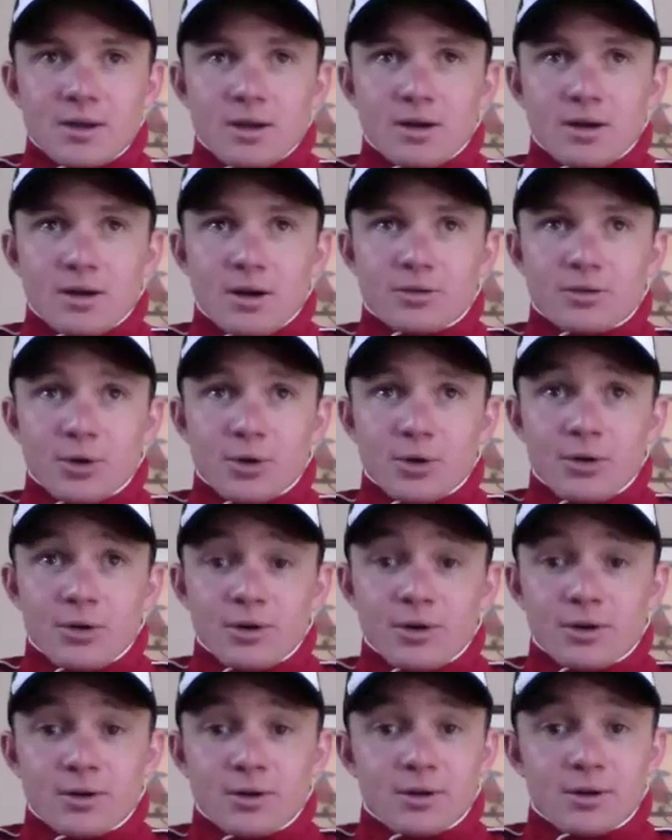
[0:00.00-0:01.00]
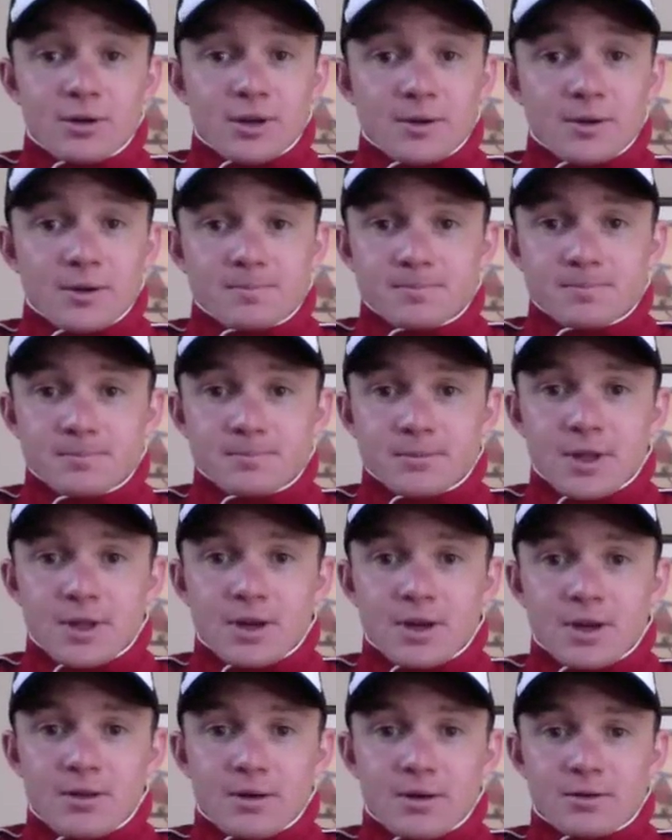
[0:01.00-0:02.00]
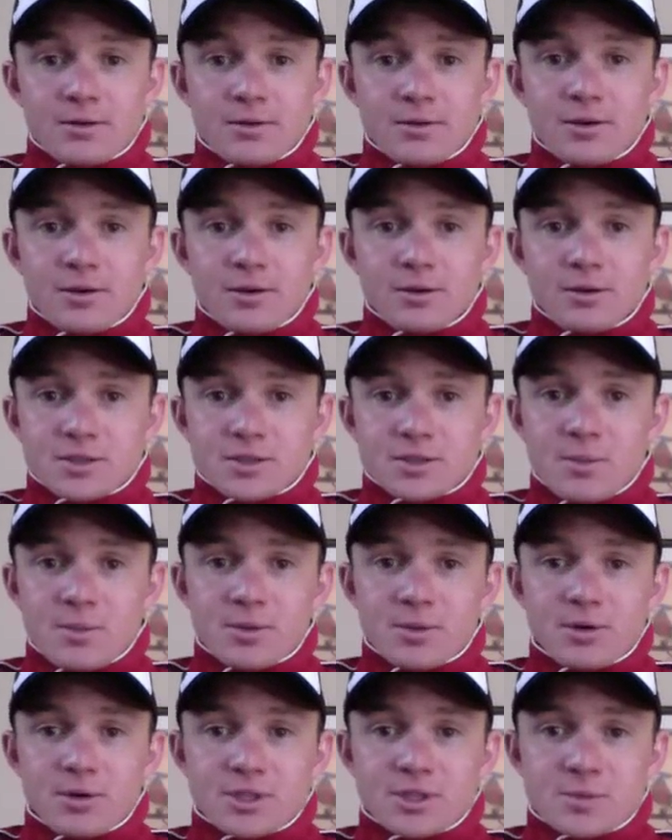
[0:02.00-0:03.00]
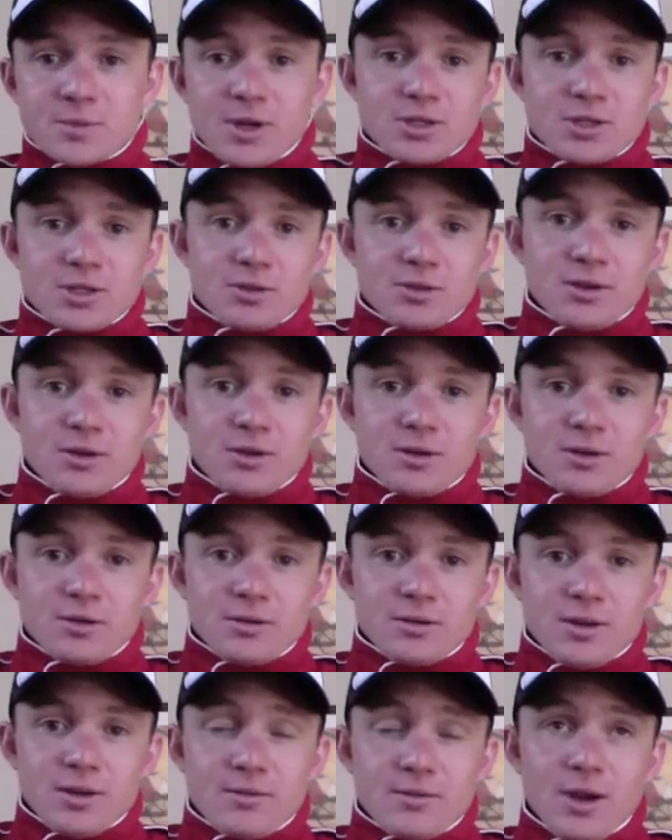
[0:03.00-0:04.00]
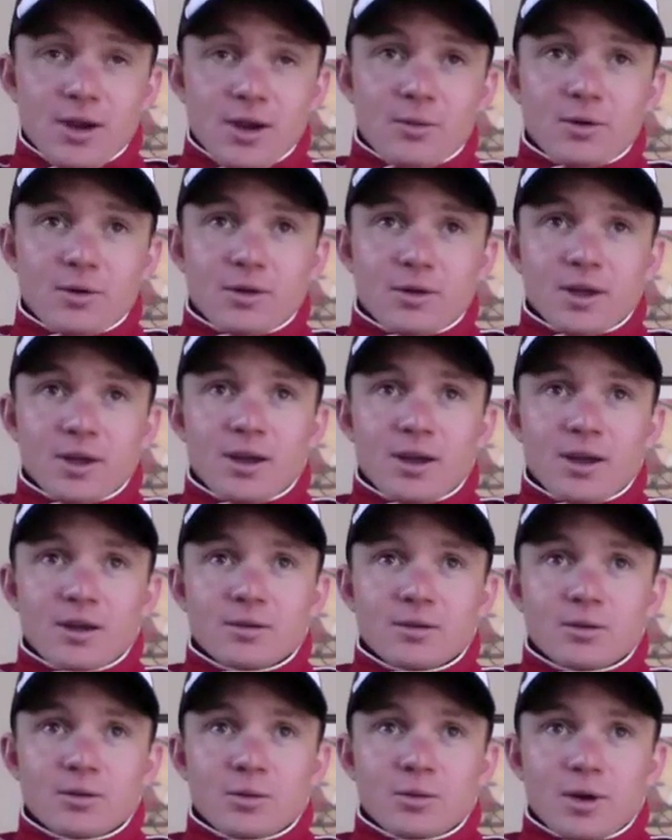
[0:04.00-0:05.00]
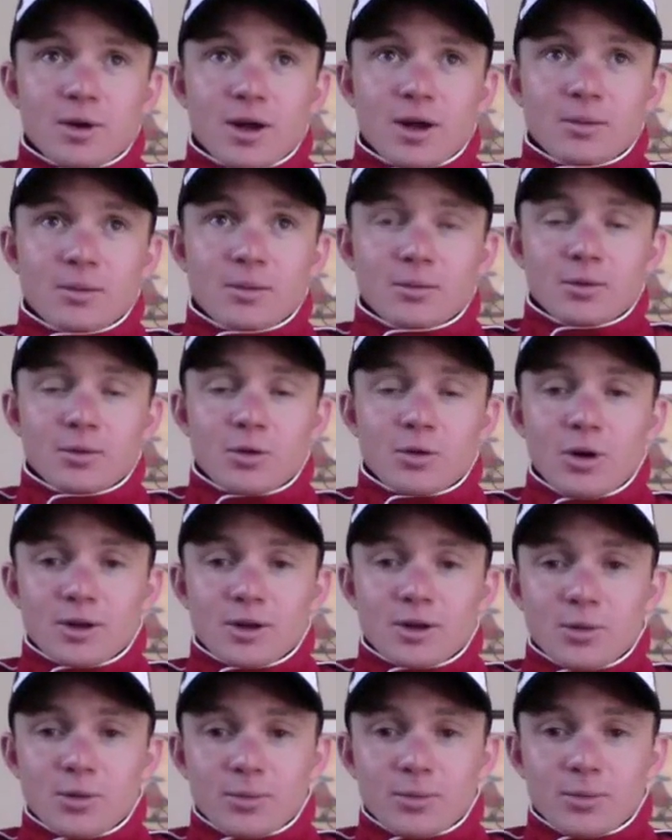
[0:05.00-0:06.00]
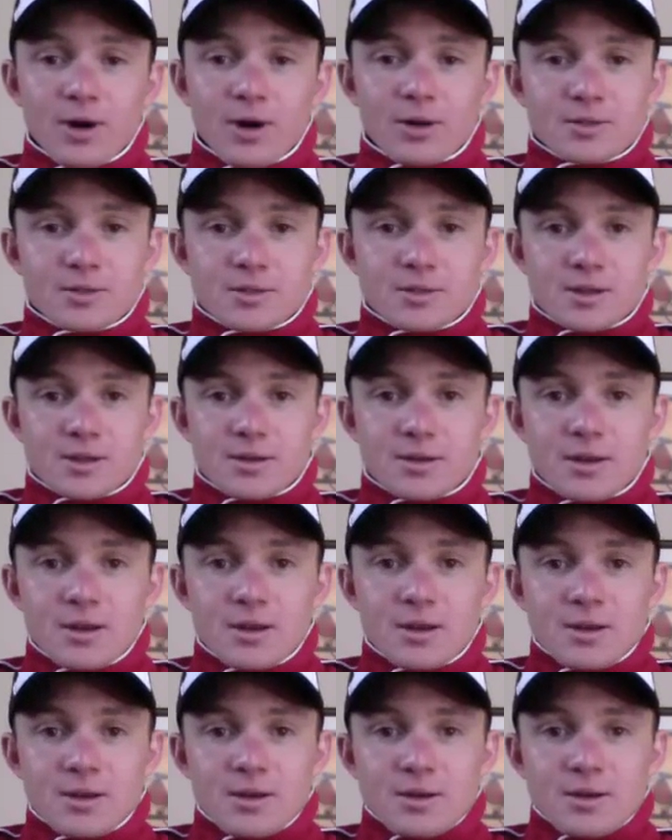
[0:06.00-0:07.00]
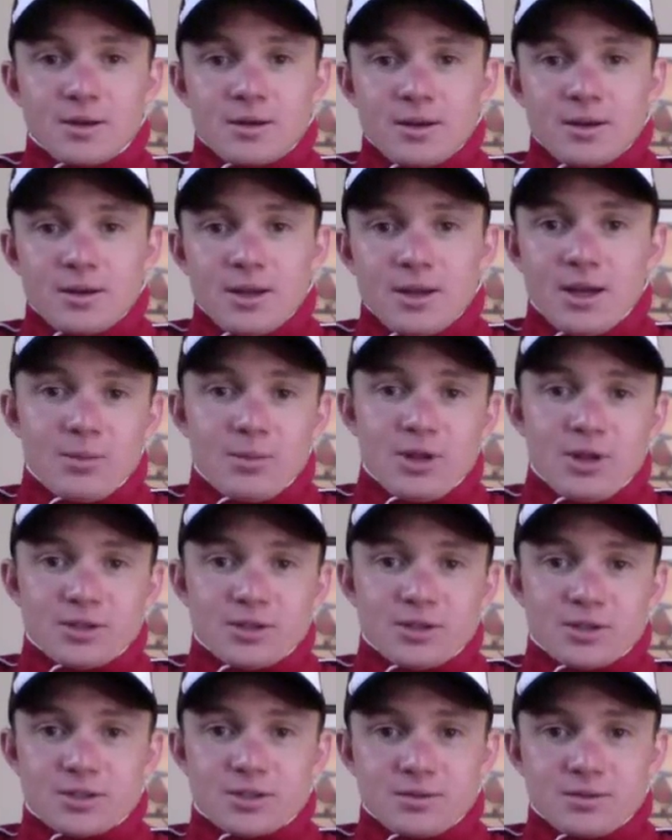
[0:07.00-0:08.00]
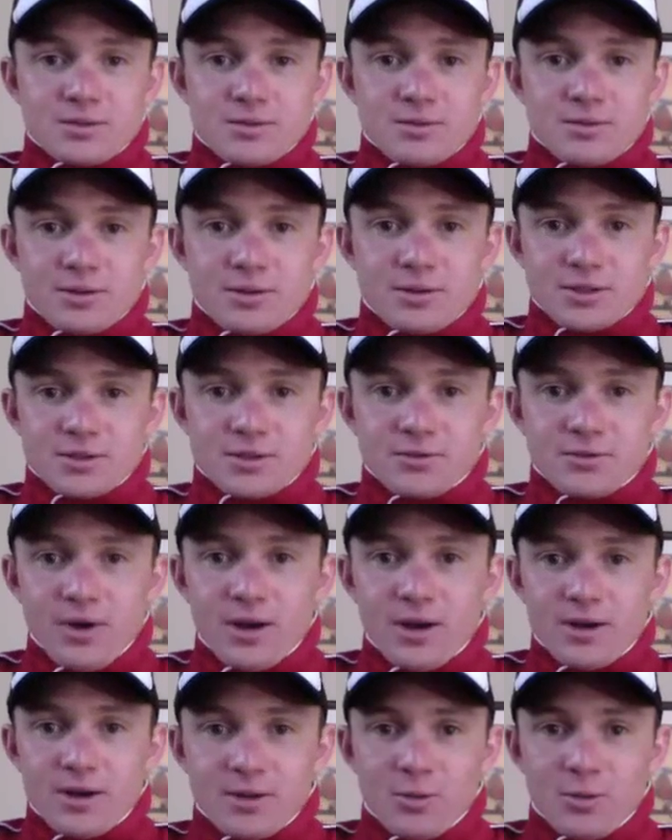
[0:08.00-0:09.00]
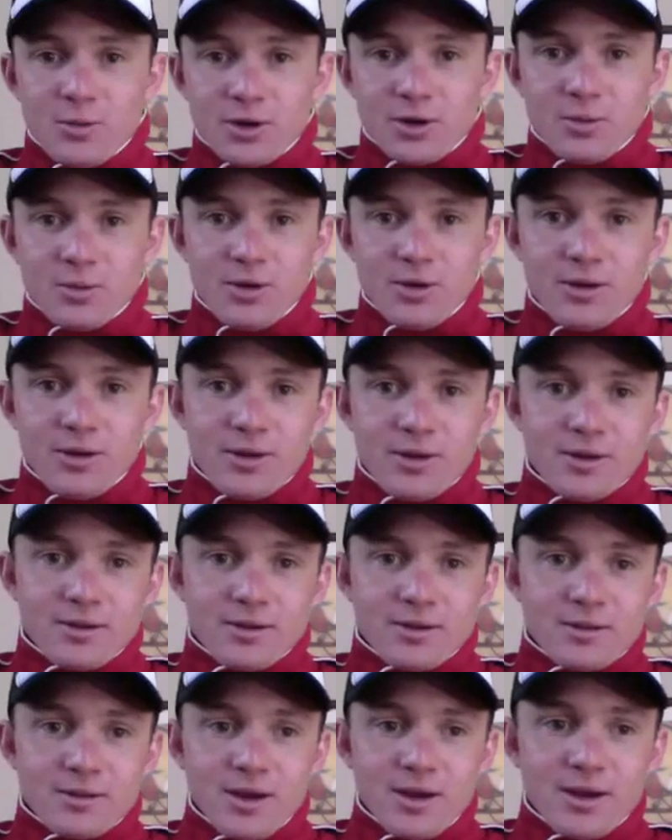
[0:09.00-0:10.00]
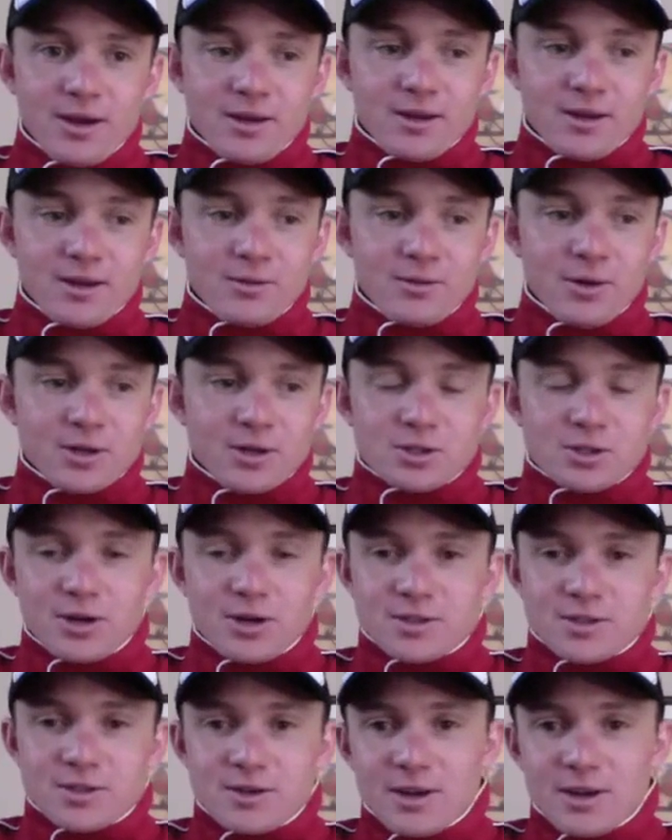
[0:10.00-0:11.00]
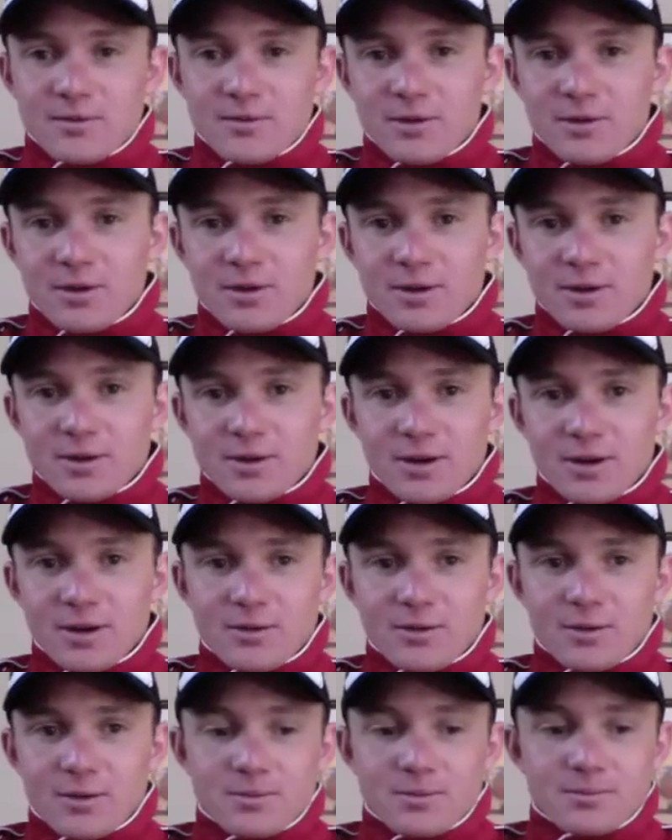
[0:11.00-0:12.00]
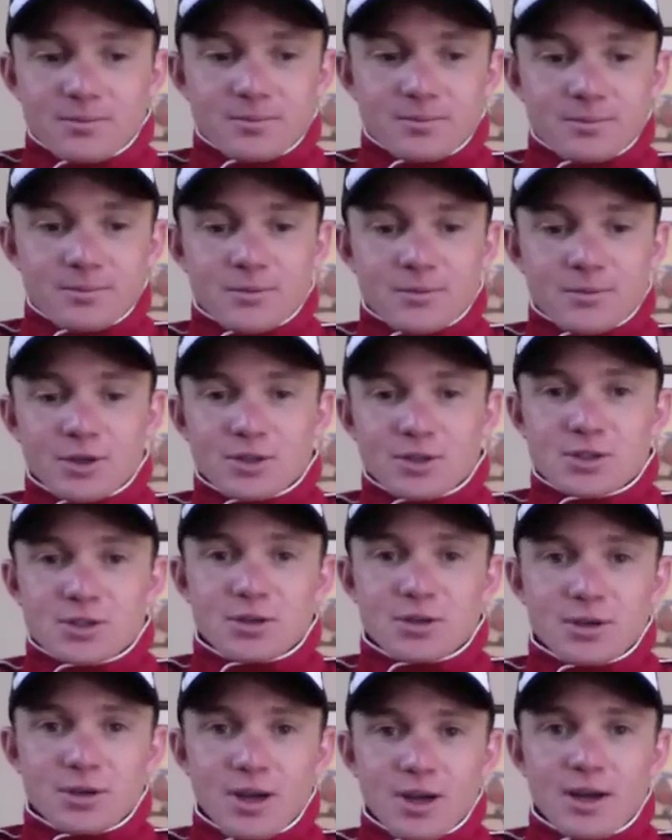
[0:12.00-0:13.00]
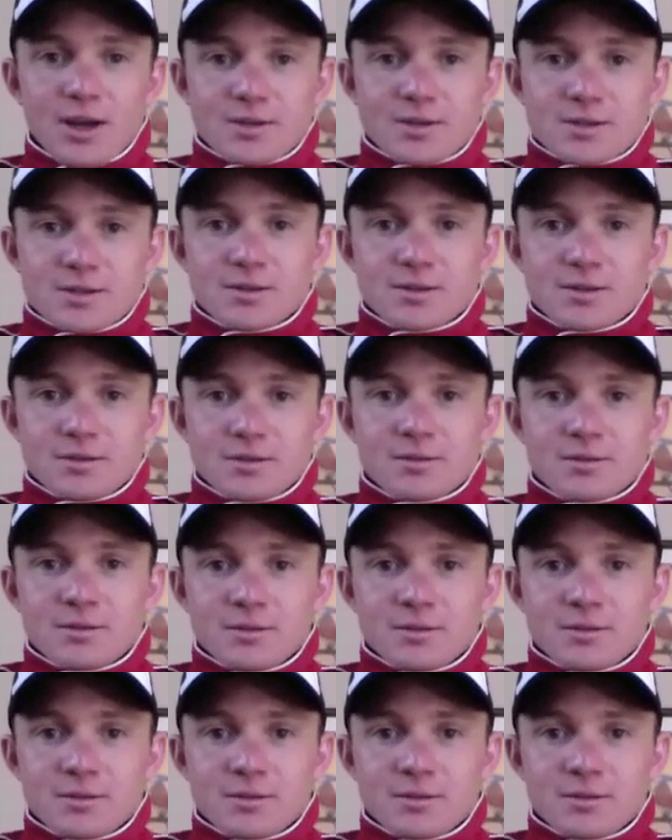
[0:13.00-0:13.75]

you know, entrepreneurial, and you know, they're they're doing something pretty special. They're they've got really high end um, quality pork products that, yeah, I mean, they're just they're just fun, and they're working with all the the high end restaurants in Denver, and you know, they're they're just good guys that